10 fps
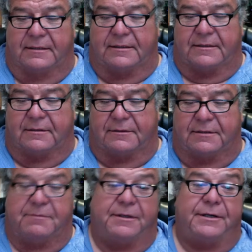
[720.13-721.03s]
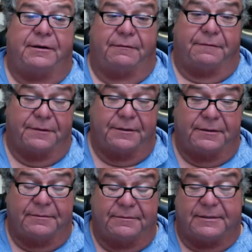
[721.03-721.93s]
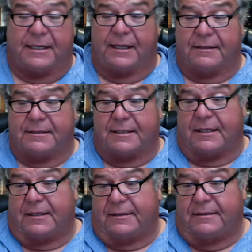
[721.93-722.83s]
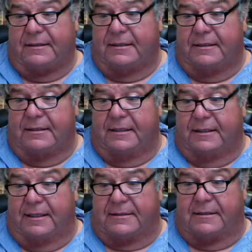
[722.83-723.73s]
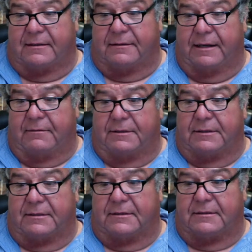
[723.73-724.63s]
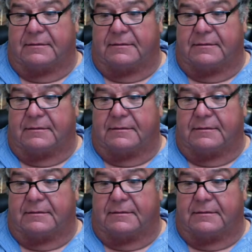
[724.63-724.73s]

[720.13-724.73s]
just told you to bring your own food, stay outside, and that's how that went.